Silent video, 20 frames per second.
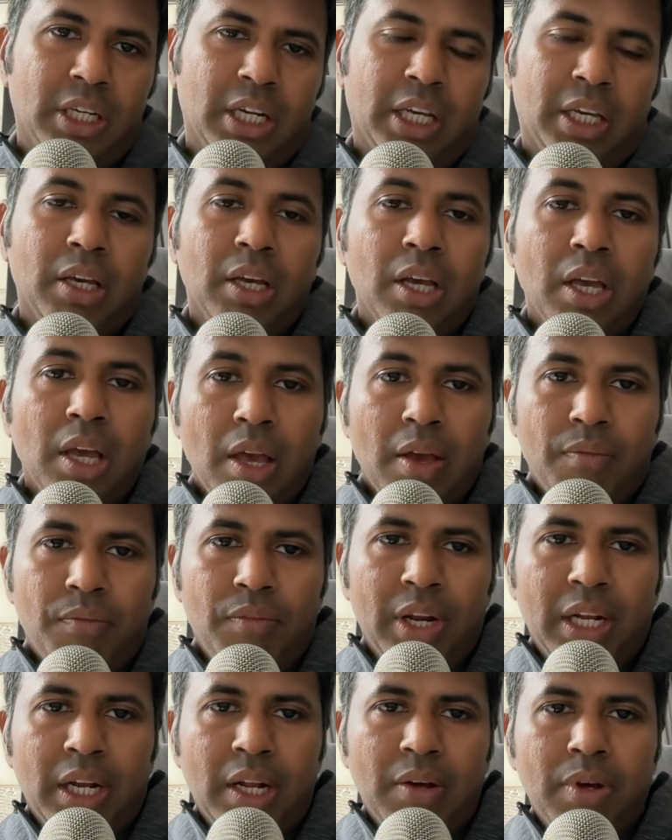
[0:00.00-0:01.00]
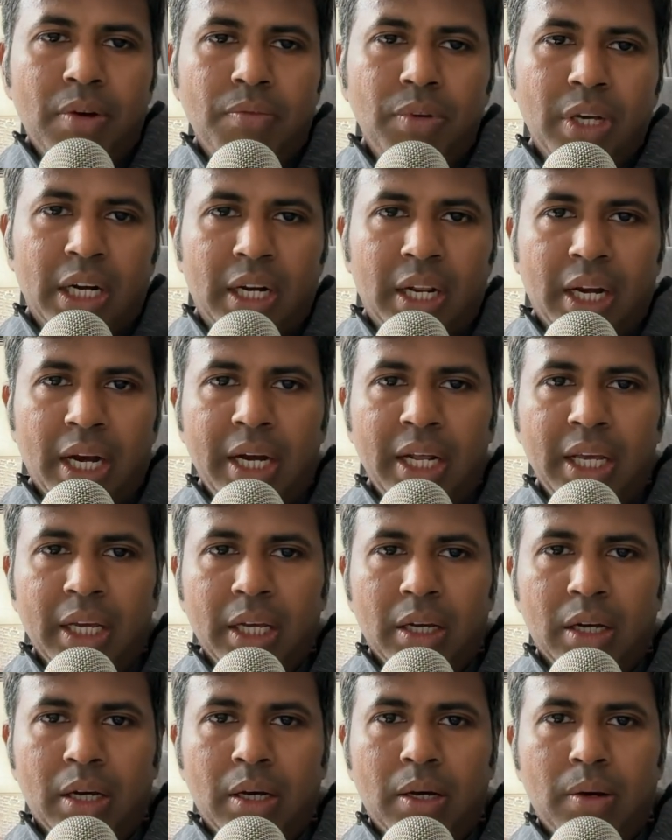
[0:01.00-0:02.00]
Like whenever we are
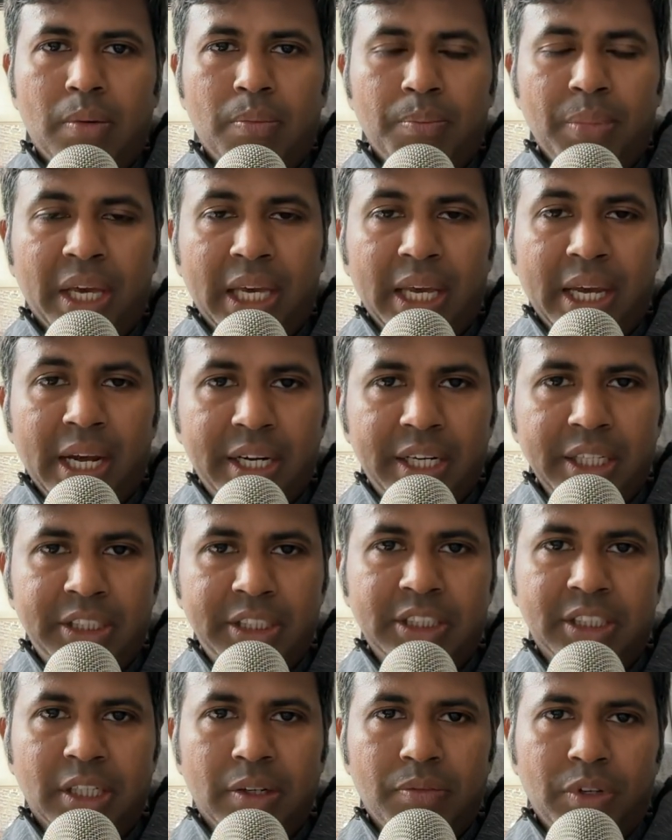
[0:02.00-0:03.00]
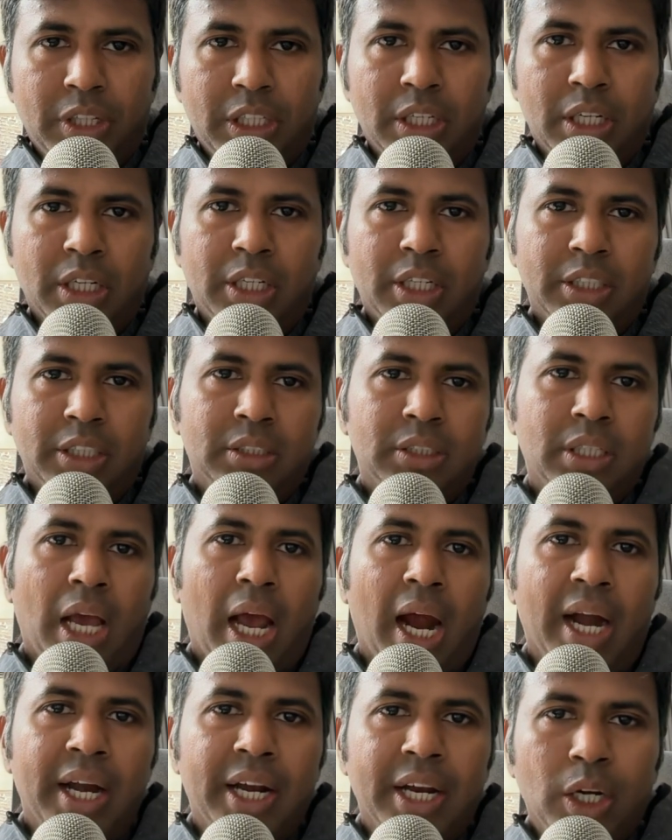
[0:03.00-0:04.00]
trading, making a decision, whether it is
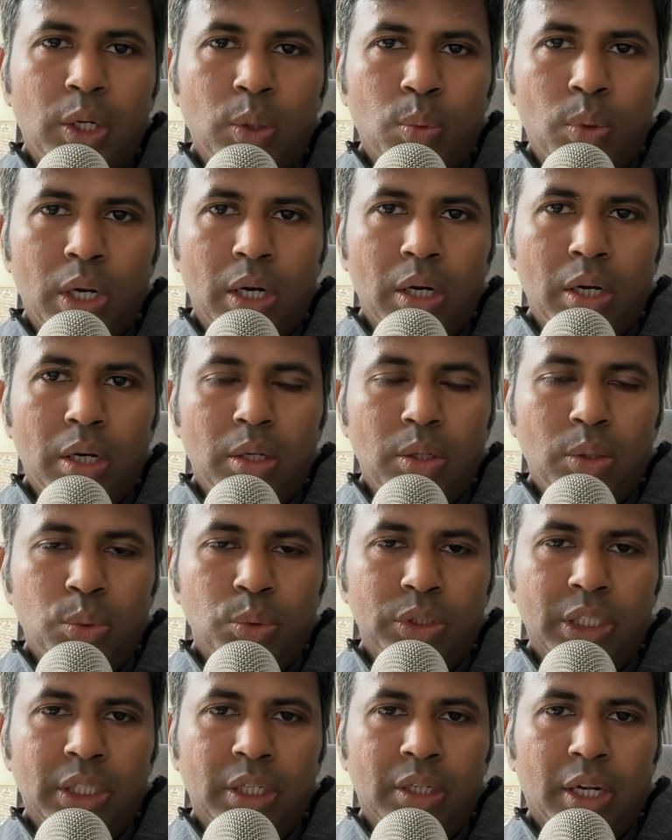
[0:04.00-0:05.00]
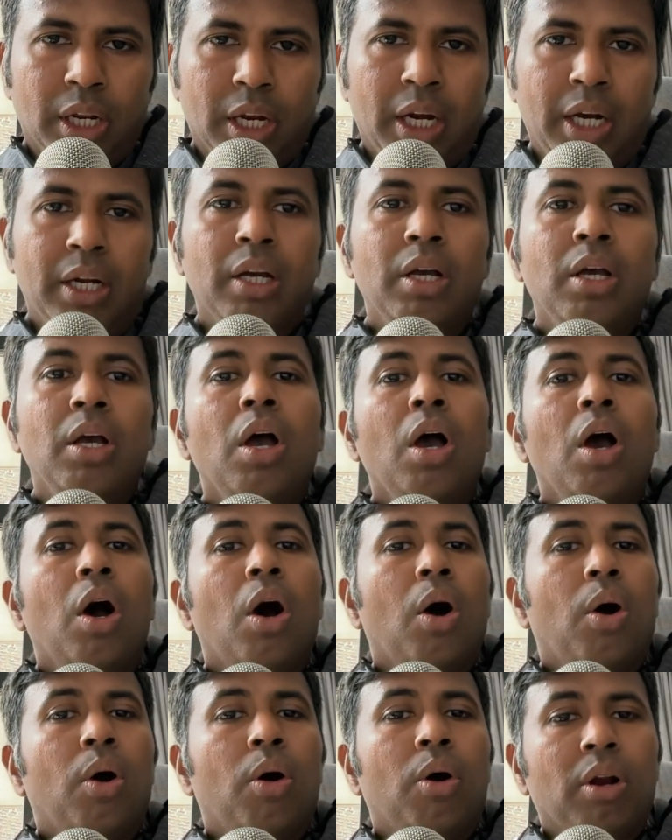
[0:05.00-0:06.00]
adding to a losing trade
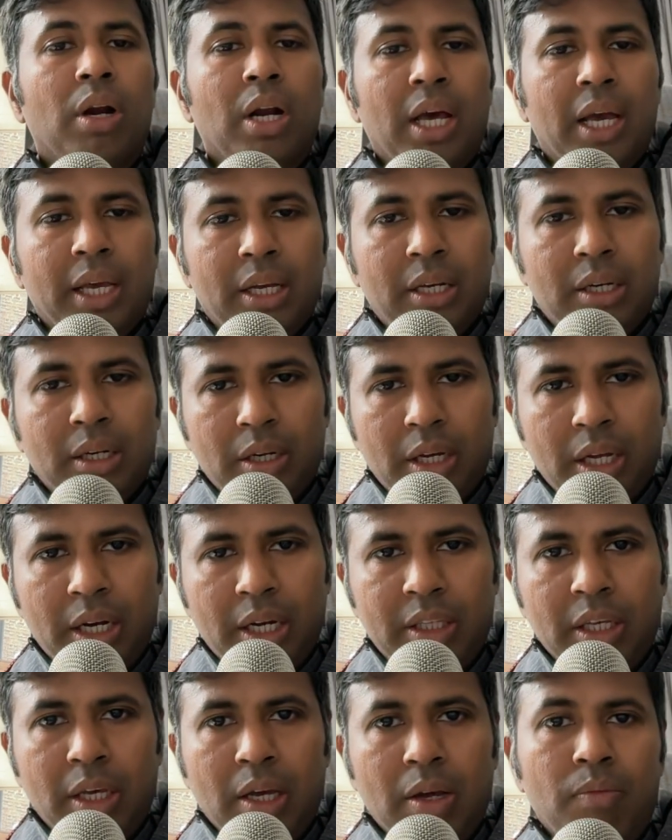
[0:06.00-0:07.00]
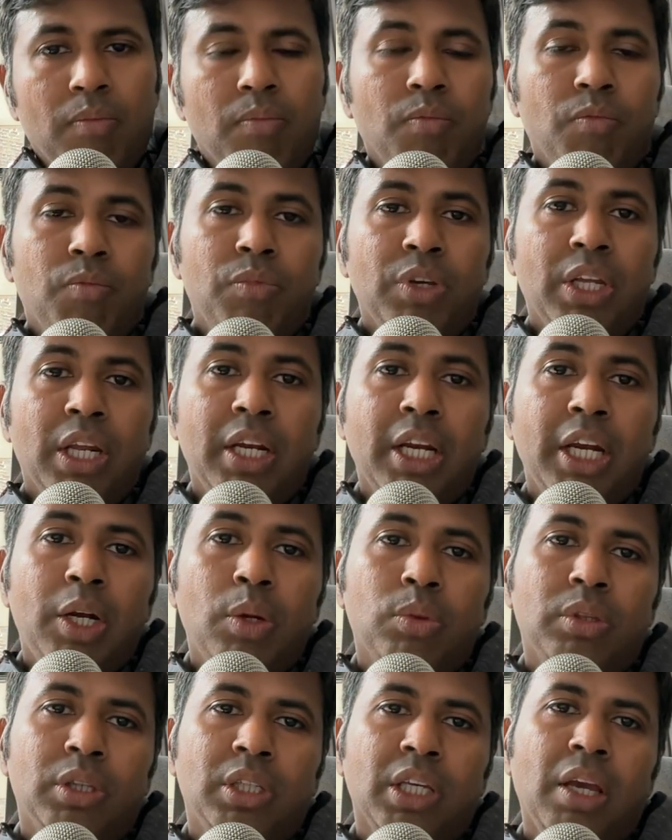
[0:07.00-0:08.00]
or like anything, we need
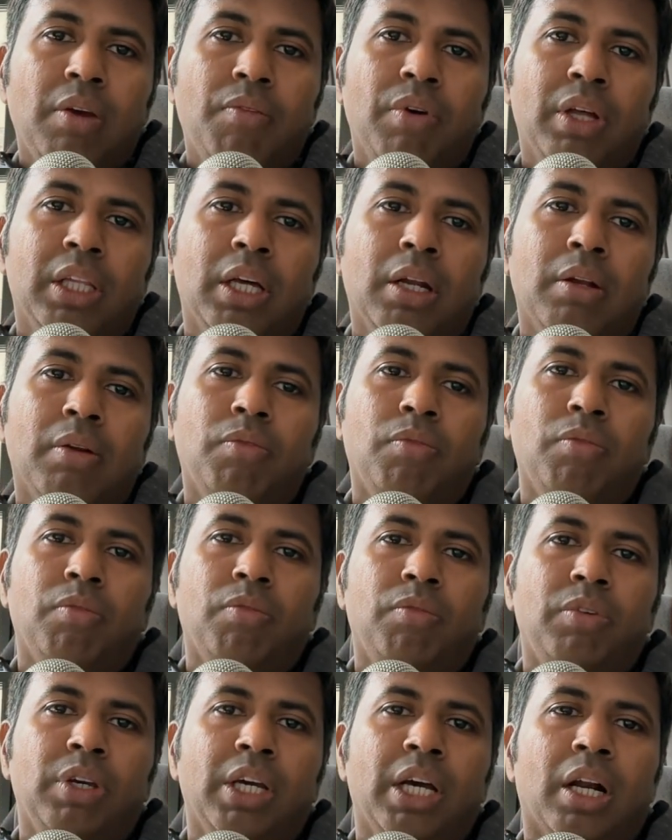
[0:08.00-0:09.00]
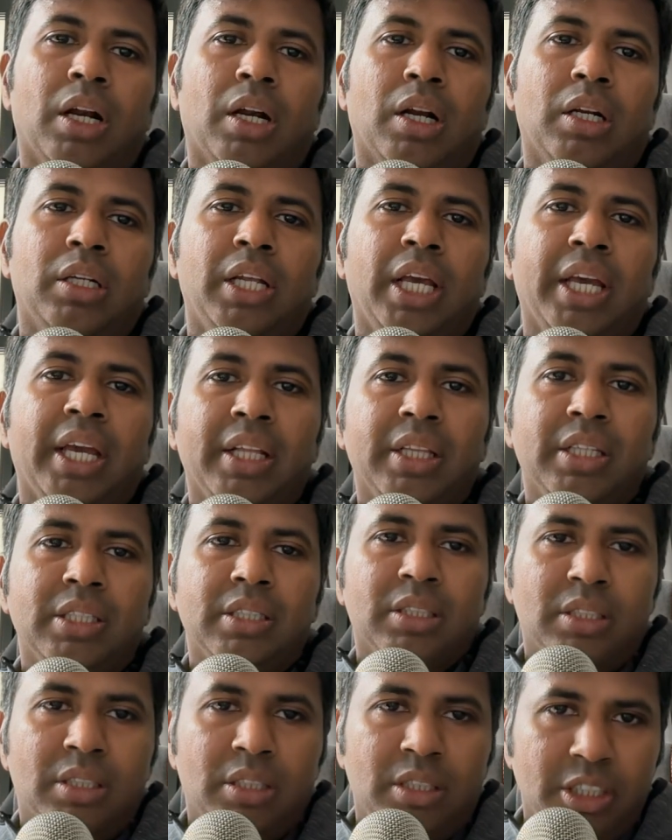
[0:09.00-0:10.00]
to think whether we are taking
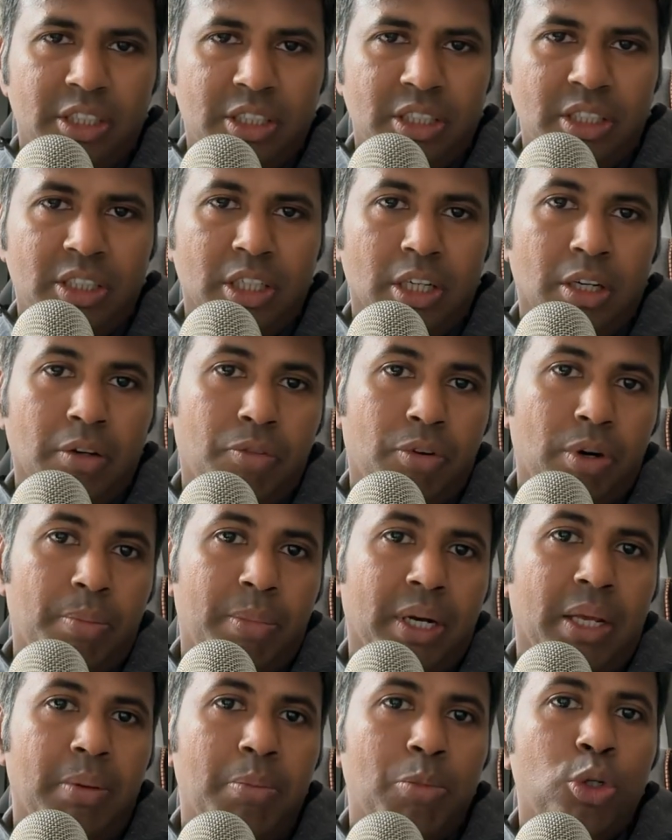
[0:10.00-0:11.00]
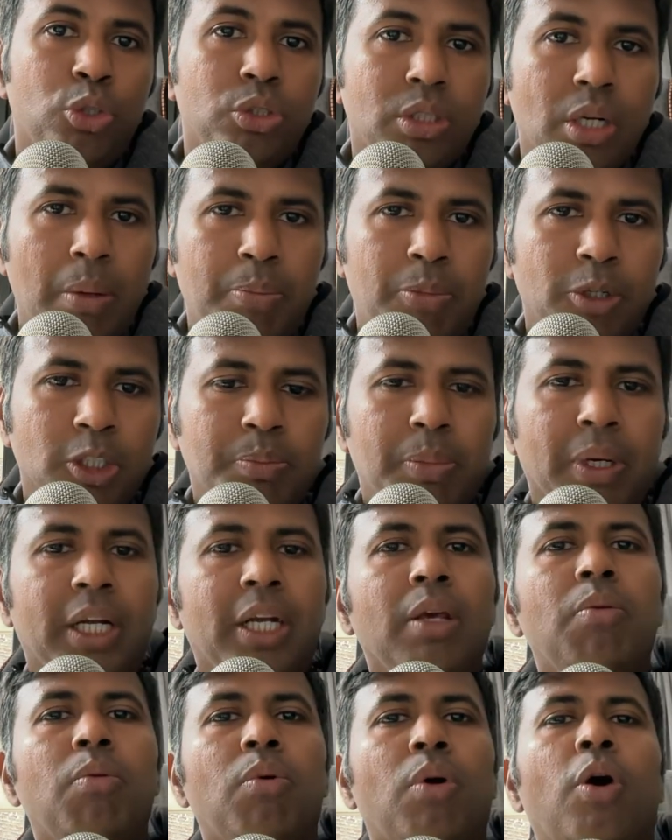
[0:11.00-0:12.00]
this decision from an emotional
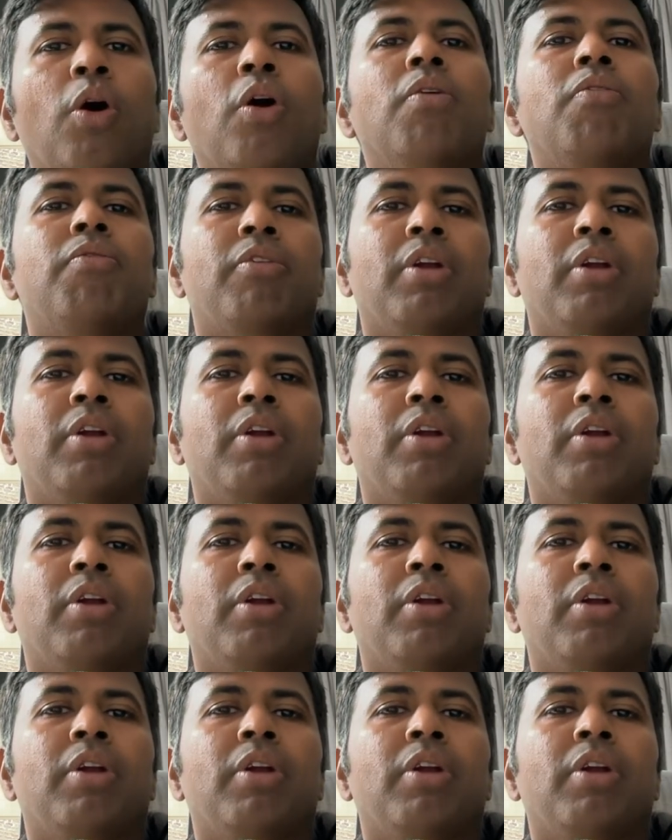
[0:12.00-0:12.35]
perspective or